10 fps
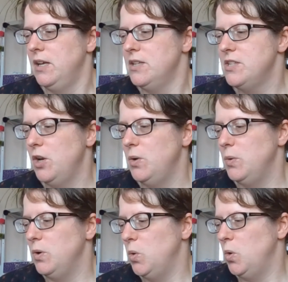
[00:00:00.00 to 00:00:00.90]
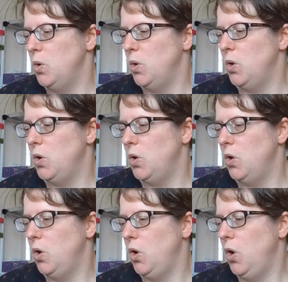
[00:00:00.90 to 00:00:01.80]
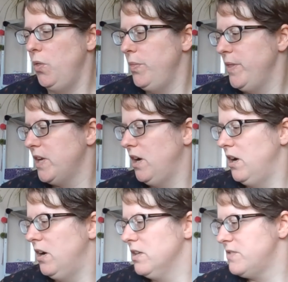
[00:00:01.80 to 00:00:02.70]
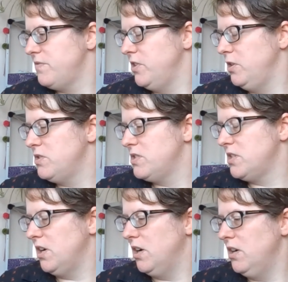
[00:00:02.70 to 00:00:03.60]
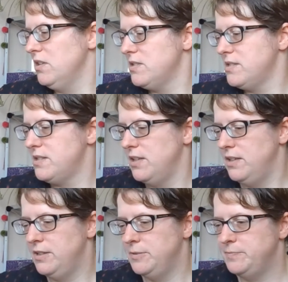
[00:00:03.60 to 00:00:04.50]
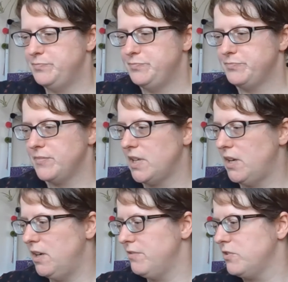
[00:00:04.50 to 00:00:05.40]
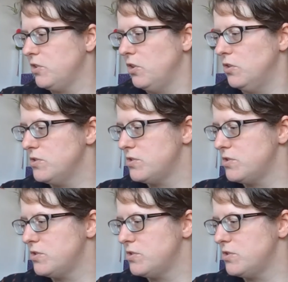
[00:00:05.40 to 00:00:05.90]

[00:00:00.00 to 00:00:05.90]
So, on the cards for new starts, I've got